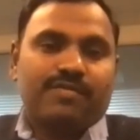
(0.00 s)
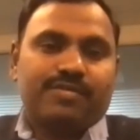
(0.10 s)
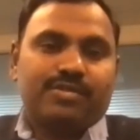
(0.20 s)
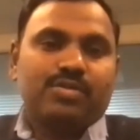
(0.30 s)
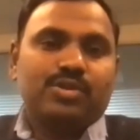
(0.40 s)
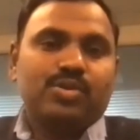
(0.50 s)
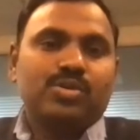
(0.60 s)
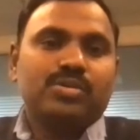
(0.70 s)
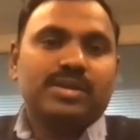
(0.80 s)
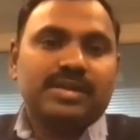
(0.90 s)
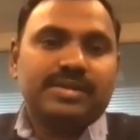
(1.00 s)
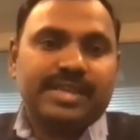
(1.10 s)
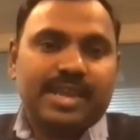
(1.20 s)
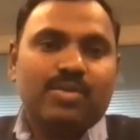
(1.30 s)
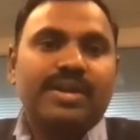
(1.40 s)
to do uh,
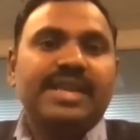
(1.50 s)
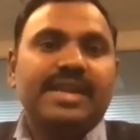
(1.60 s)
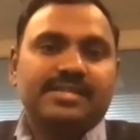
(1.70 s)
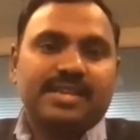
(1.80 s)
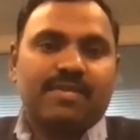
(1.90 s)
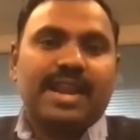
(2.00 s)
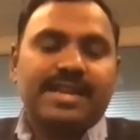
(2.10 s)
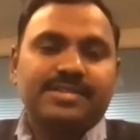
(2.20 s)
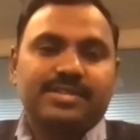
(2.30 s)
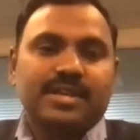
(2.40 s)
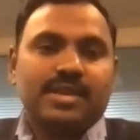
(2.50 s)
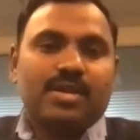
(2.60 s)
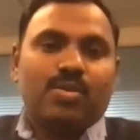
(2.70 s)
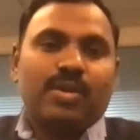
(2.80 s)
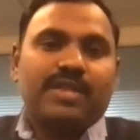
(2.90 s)
security and surveillance,
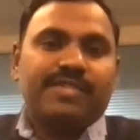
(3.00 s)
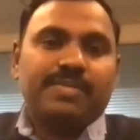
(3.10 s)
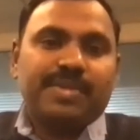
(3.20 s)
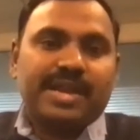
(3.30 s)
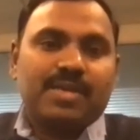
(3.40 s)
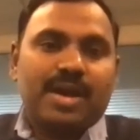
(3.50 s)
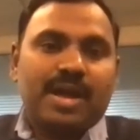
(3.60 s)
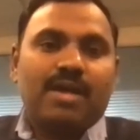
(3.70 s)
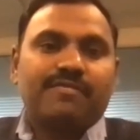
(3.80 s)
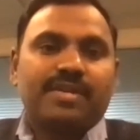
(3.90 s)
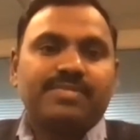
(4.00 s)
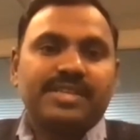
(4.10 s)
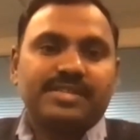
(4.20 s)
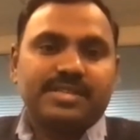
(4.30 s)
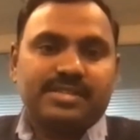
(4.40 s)
where we pick up alarm from
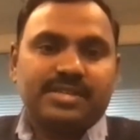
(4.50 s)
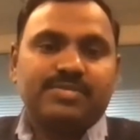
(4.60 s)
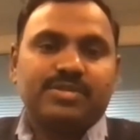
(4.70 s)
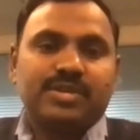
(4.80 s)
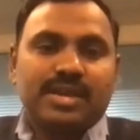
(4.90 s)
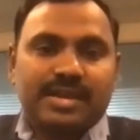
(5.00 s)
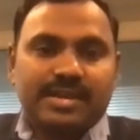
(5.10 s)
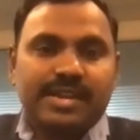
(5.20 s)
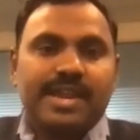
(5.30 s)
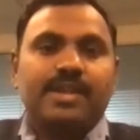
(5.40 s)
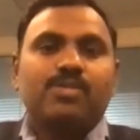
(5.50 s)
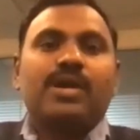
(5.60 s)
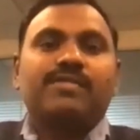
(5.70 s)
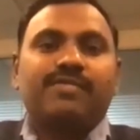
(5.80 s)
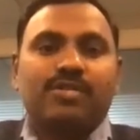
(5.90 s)
these systems, create
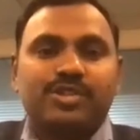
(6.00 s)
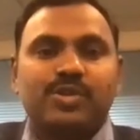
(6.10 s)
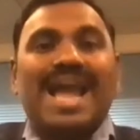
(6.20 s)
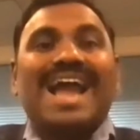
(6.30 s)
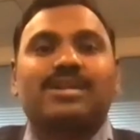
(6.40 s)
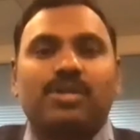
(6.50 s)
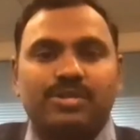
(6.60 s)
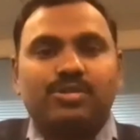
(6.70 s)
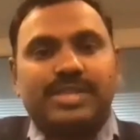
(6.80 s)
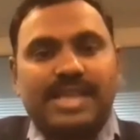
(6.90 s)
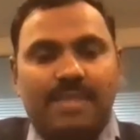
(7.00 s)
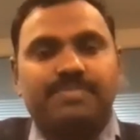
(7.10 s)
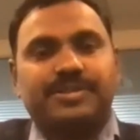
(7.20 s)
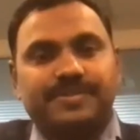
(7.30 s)
workflows to act on those alarms.